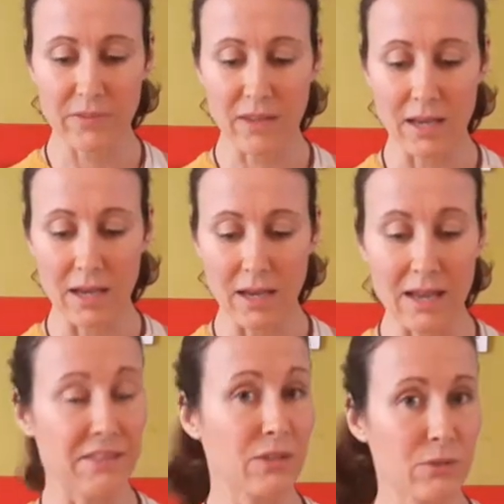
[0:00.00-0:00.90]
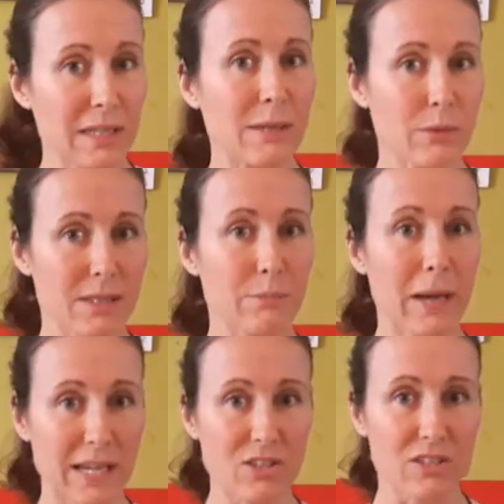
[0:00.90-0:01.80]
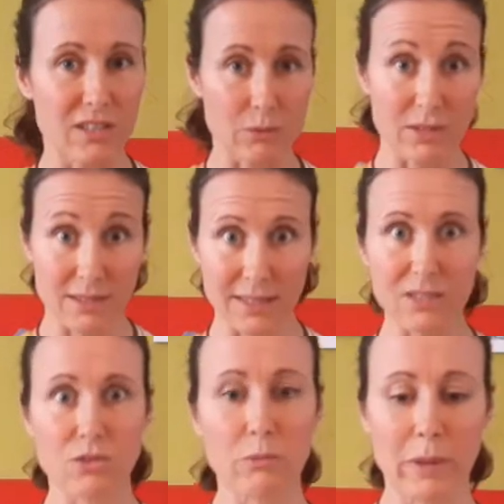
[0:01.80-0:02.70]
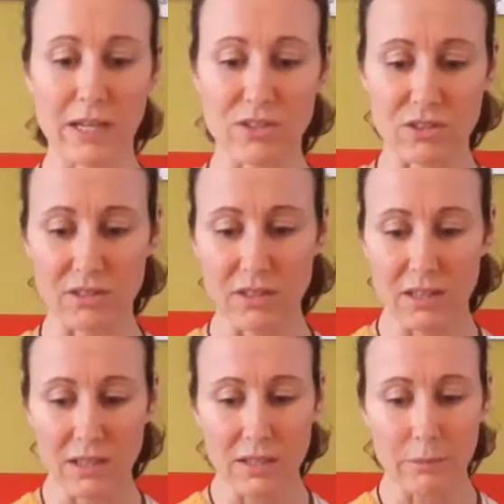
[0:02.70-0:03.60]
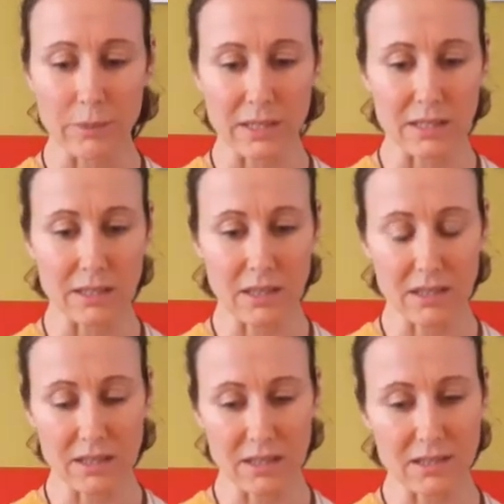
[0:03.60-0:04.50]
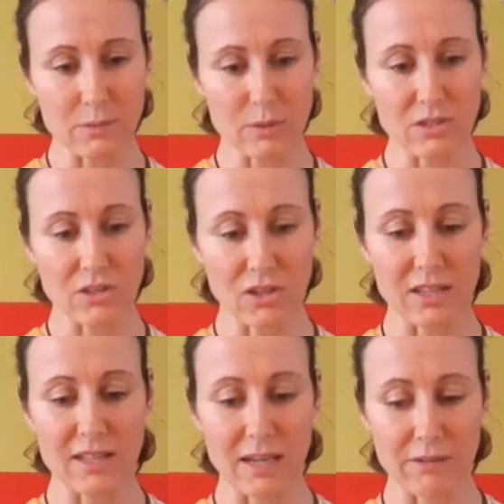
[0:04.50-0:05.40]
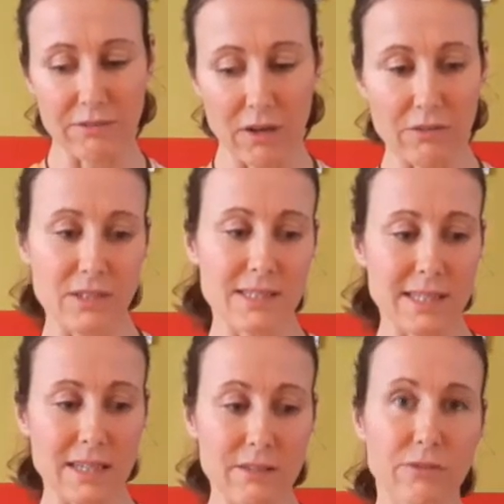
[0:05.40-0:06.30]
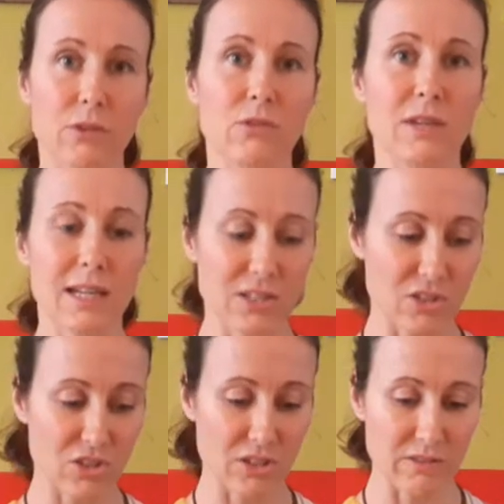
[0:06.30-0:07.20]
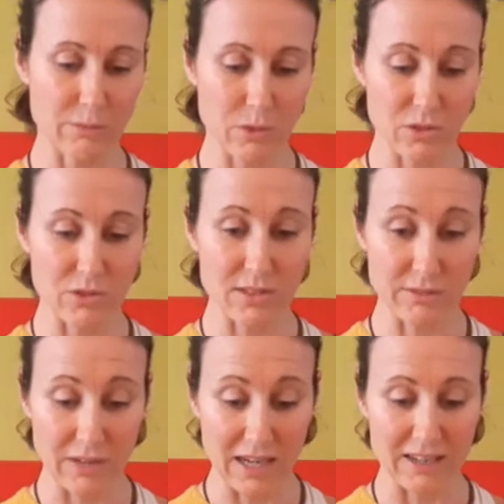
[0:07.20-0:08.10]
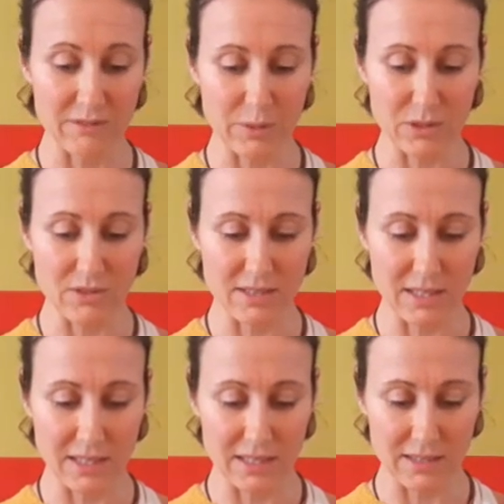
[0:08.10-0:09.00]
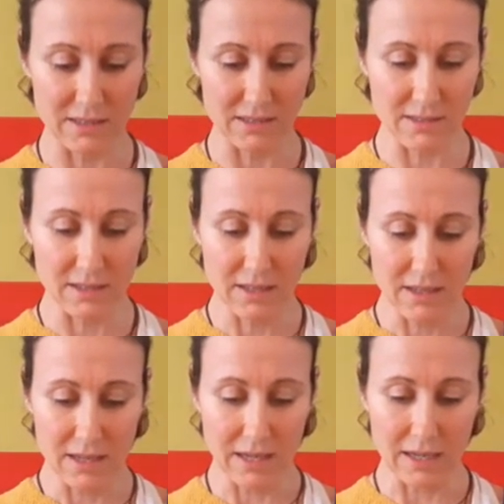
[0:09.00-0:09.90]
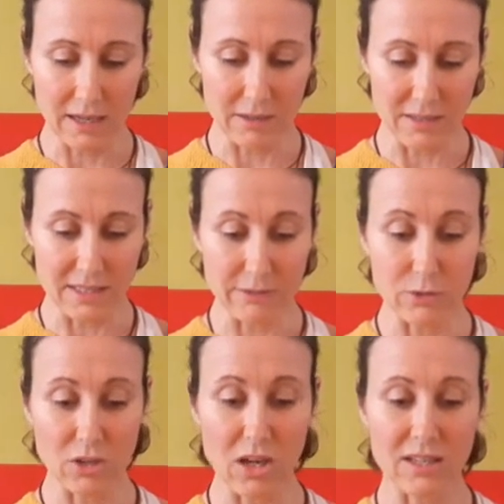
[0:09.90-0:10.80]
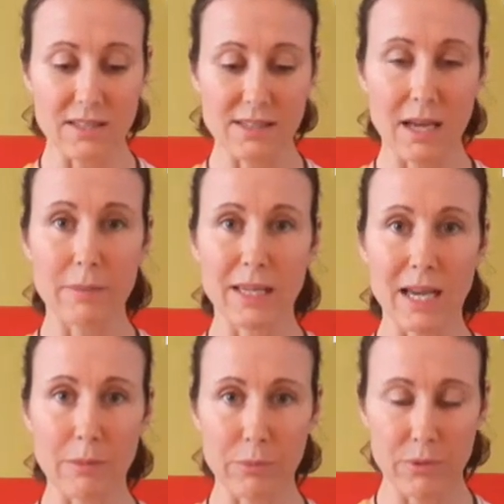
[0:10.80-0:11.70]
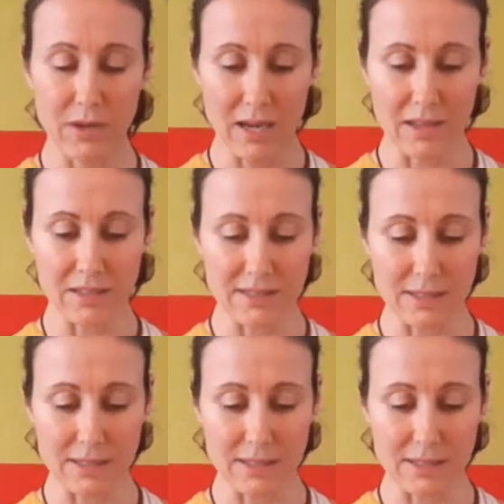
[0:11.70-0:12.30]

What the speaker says: And there really was passion, there was sexual passion. But this was not enough, obviously, for the relationship to survive, because there is the devil card is coming up, and there's some